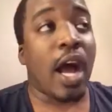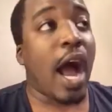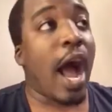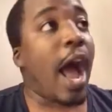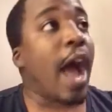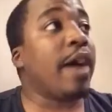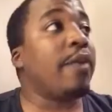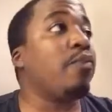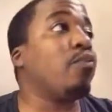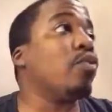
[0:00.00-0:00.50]

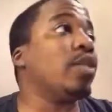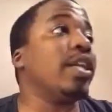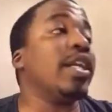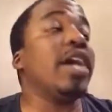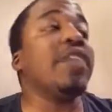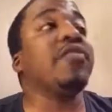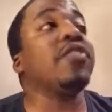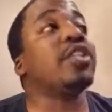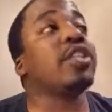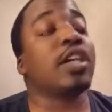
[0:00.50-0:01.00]
I would
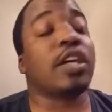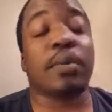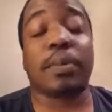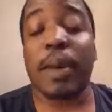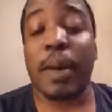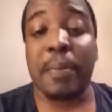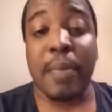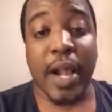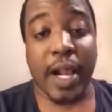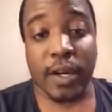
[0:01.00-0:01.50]
never turn
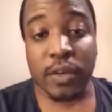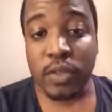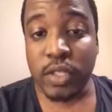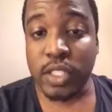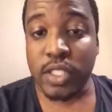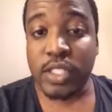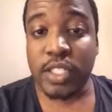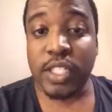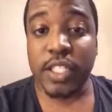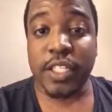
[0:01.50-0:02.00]
my back on
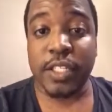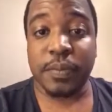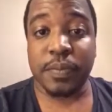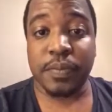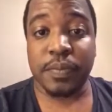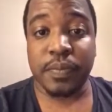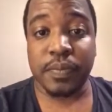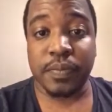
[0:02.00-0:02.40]
this team.